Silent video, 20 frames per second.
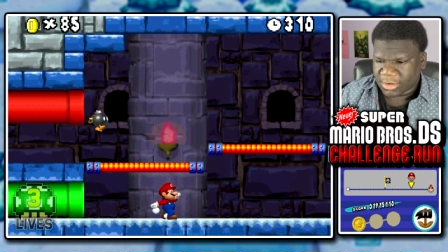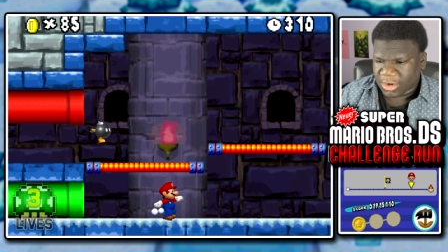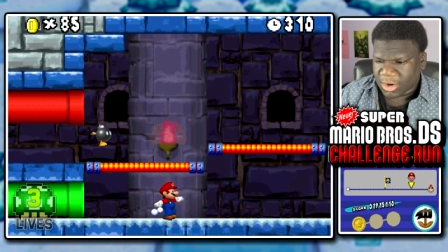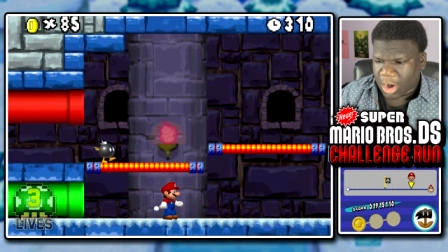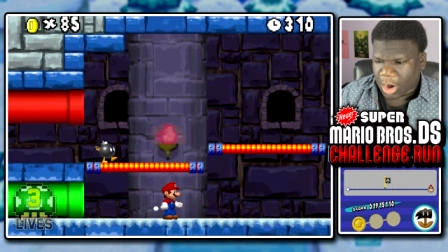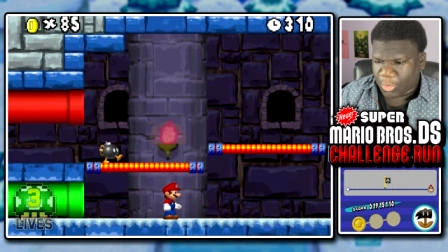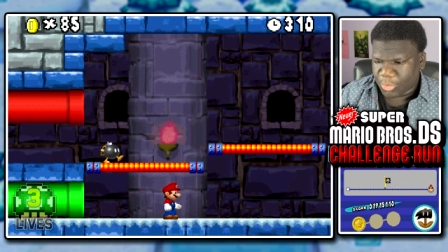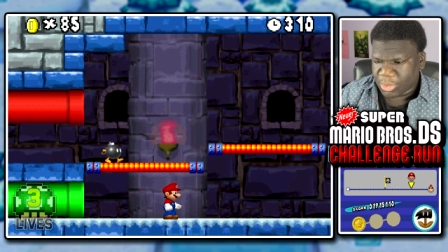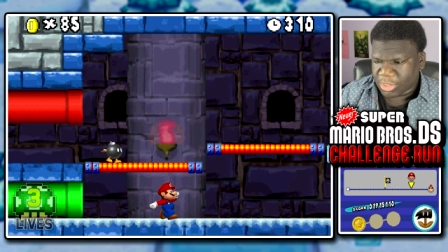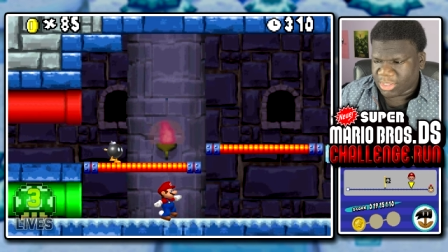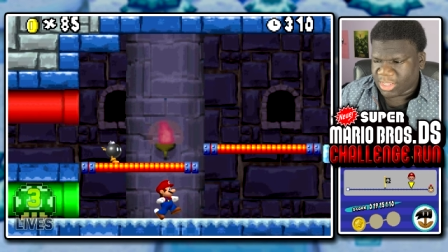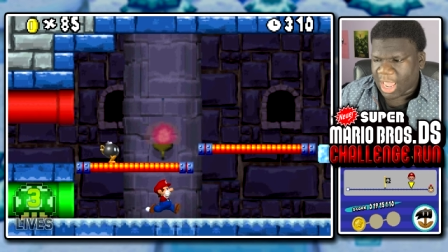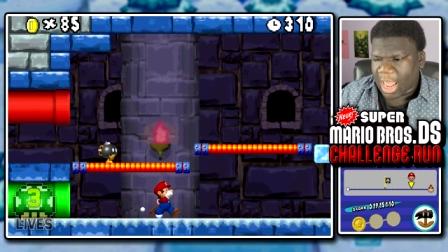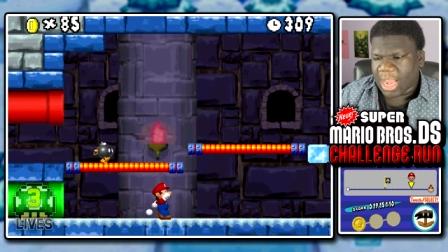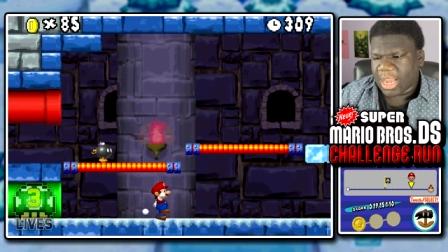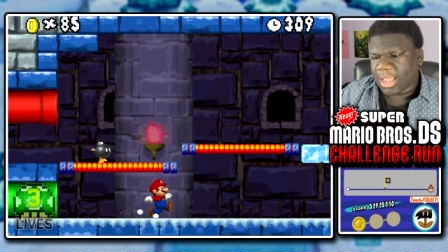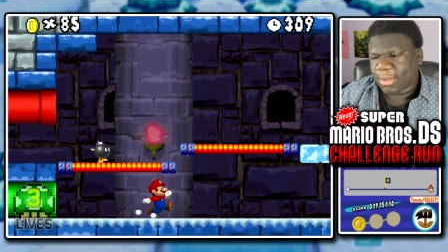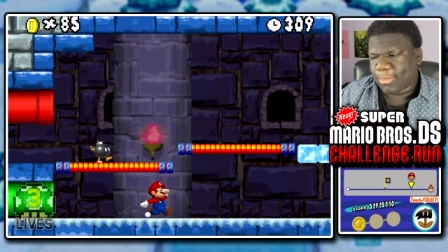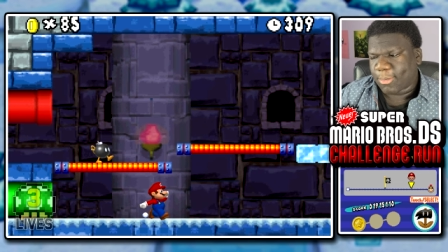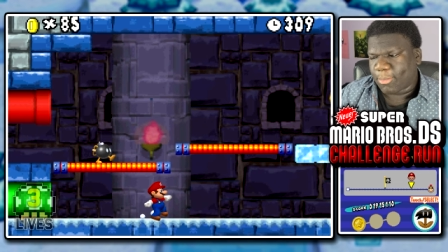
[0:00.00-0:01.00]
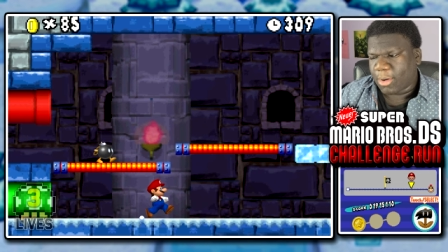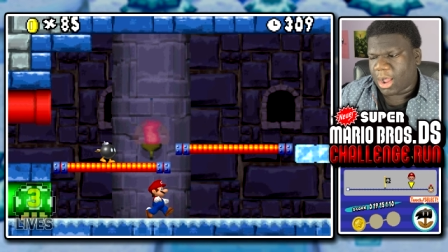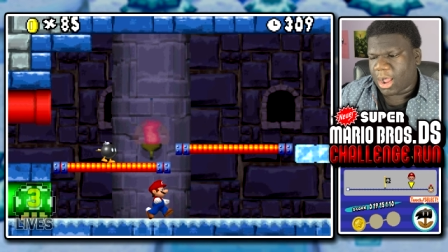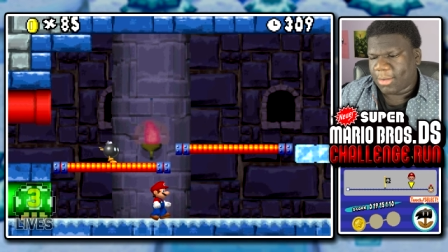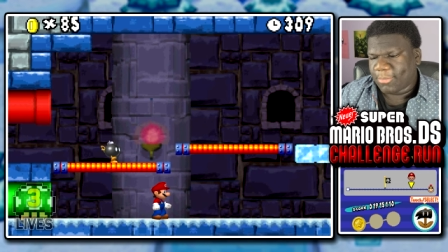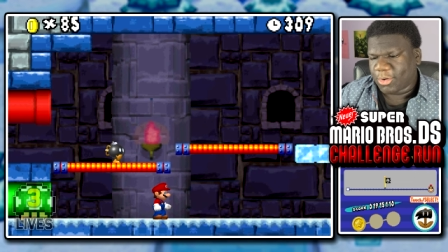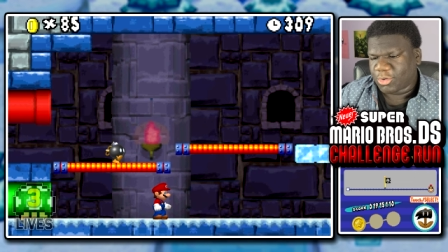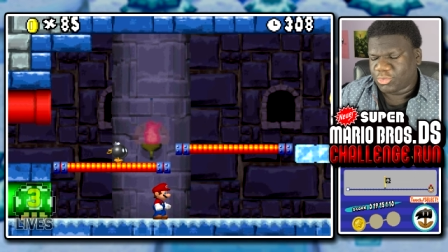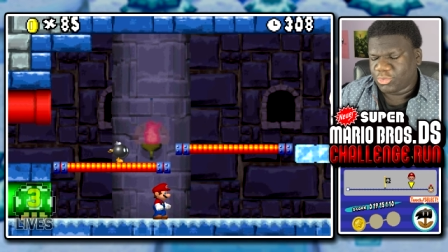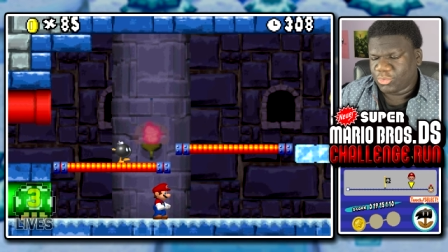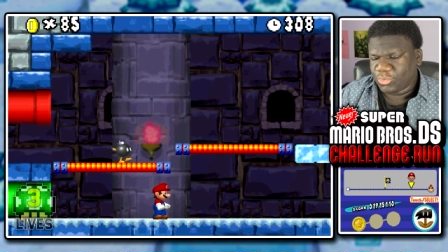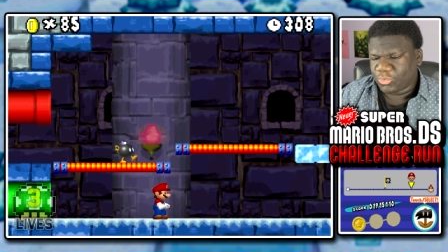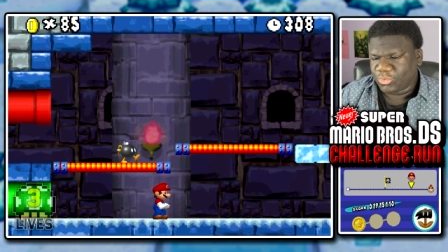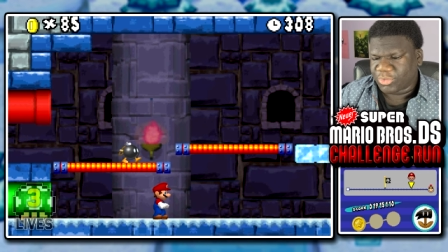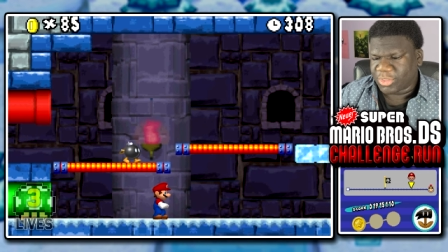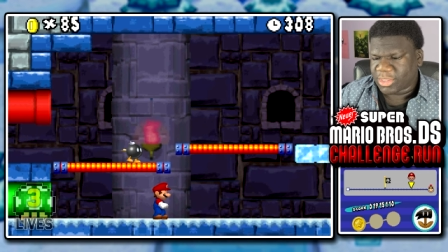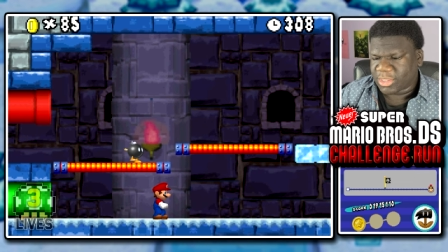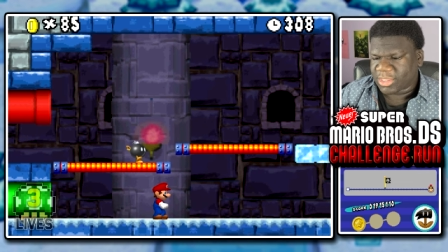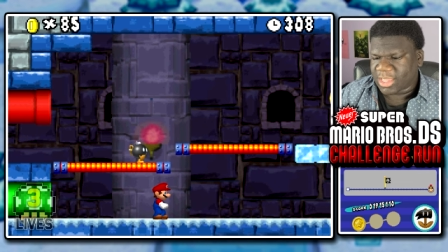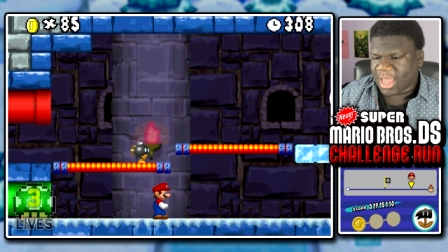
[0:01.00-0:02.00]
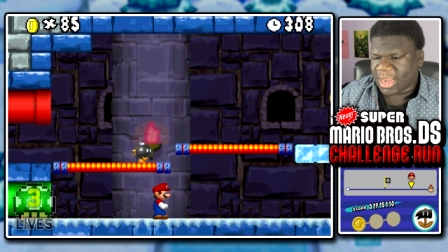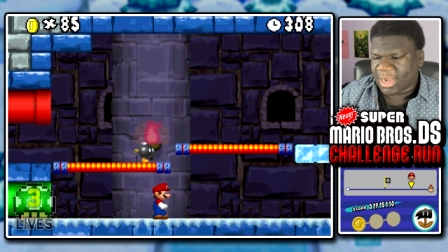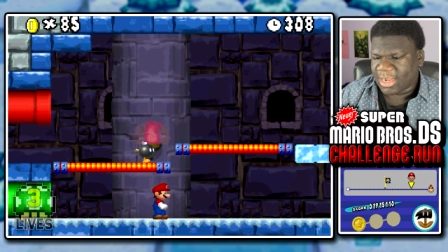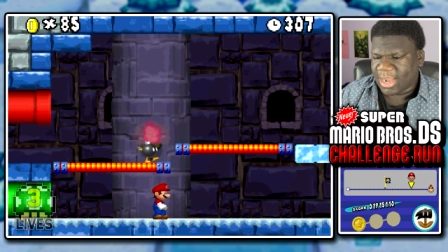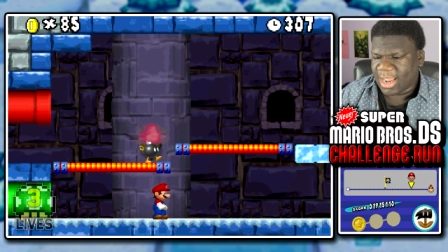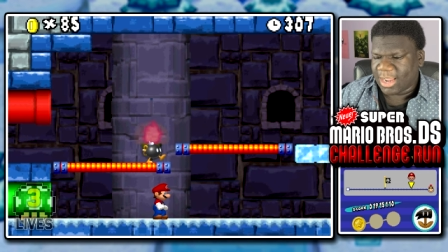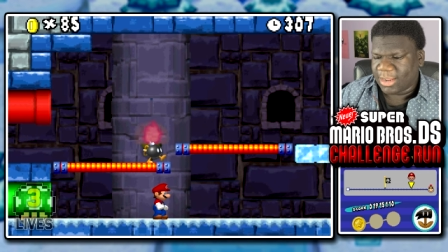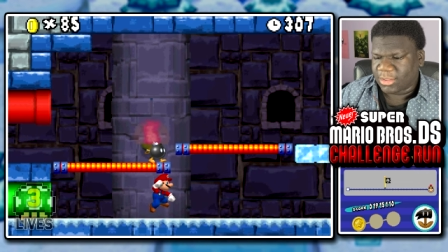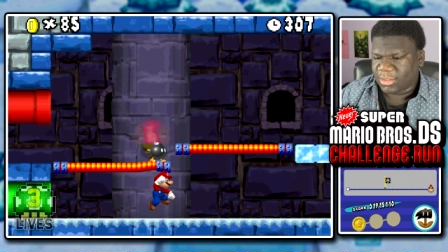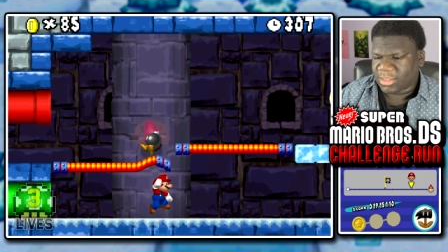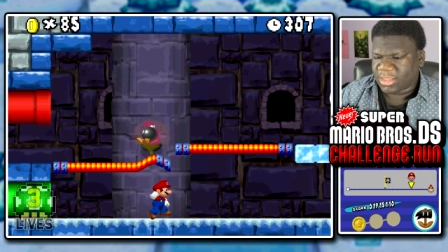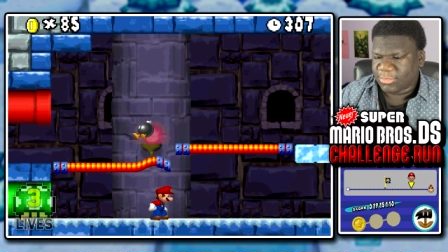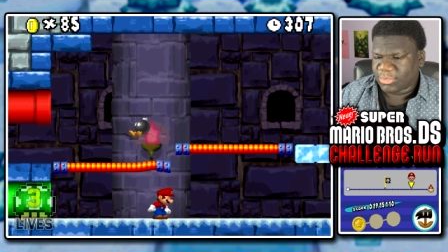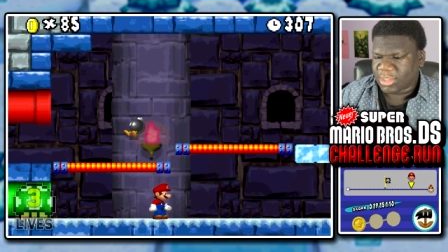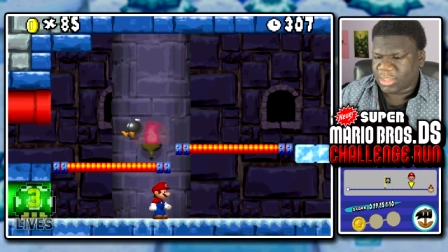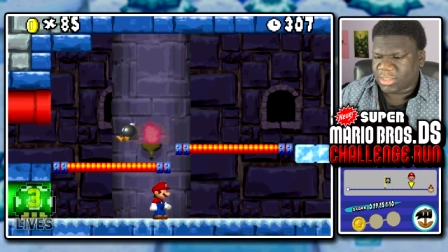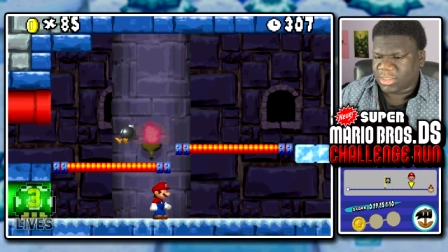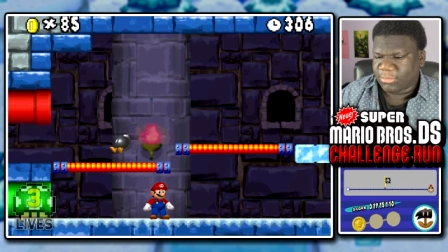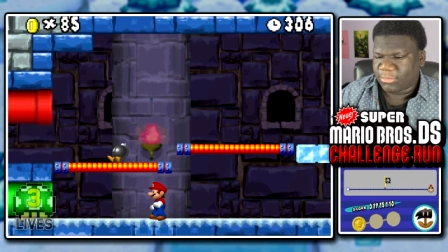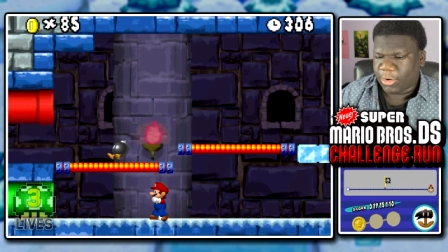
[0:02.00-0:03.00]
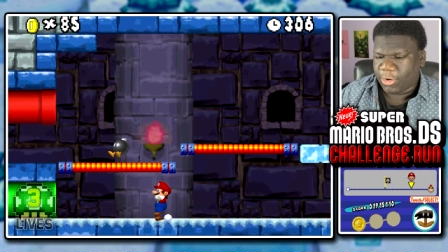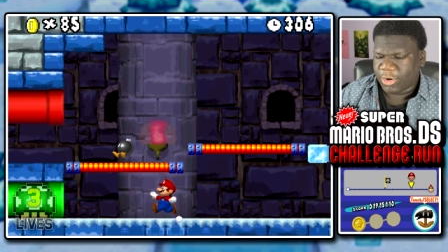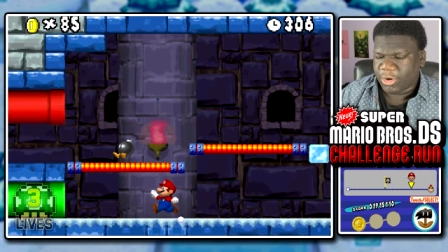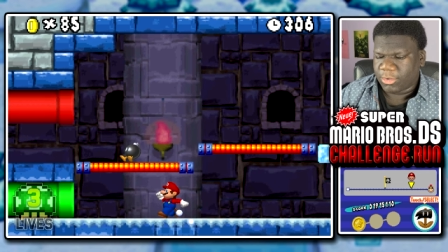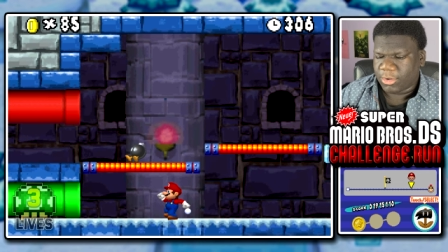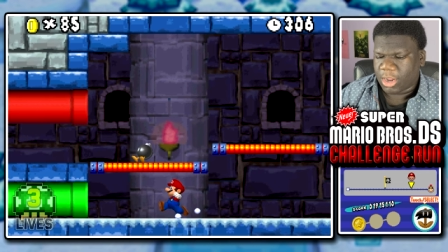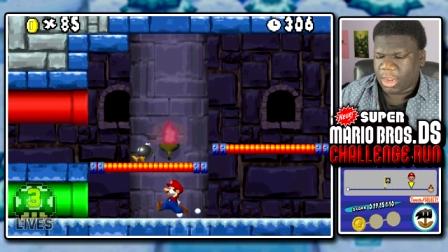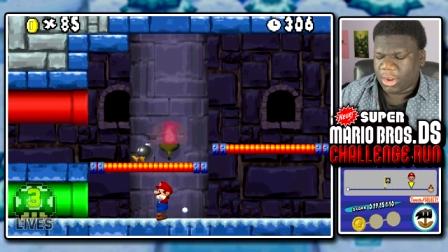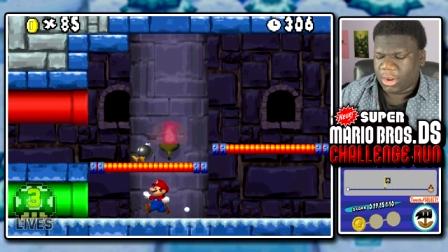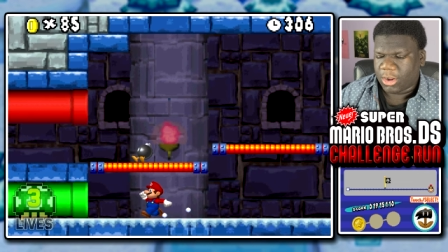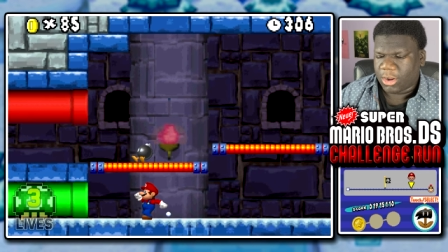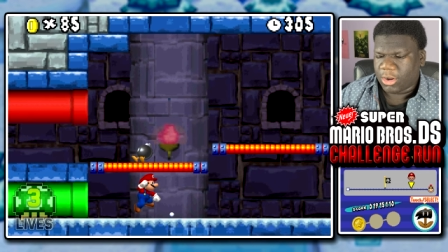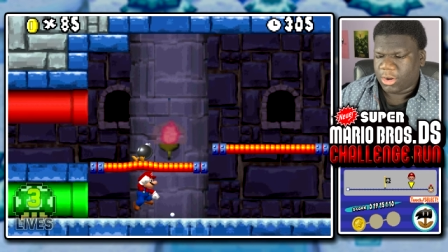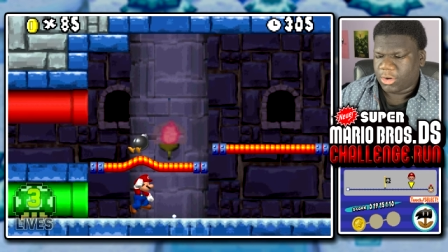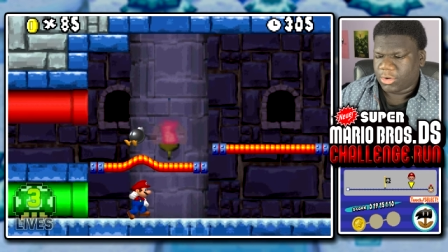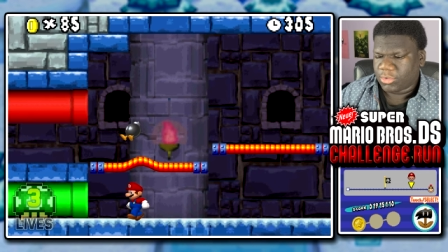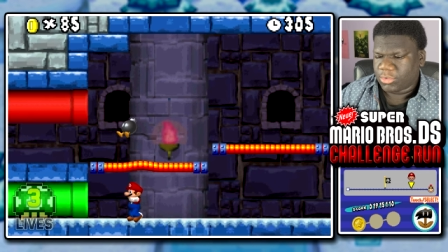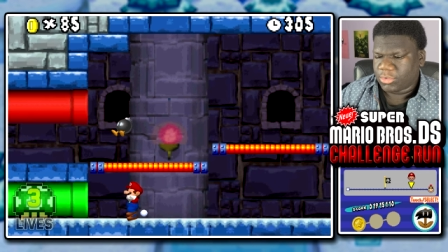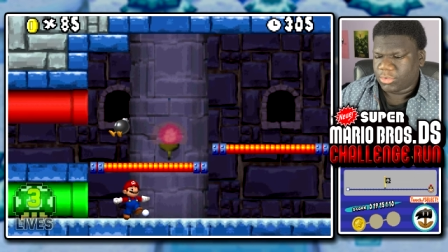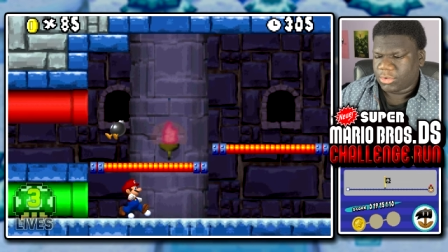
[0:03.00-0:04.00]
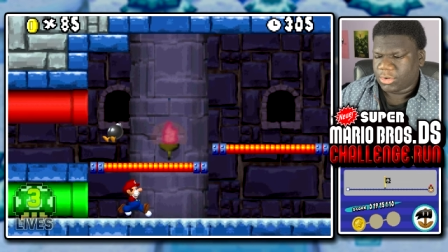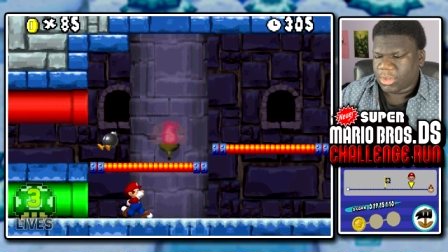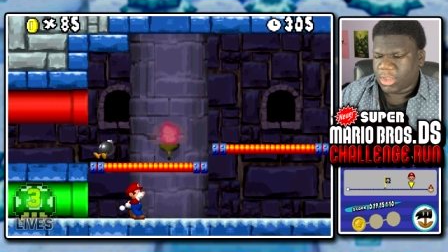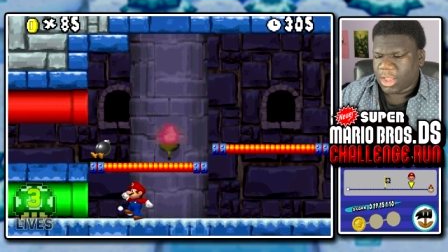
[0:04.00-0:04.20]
Oh, we're just guiding up a bomb? Ooh, this is kind of nice. This seems like some Mario. Uh-oh.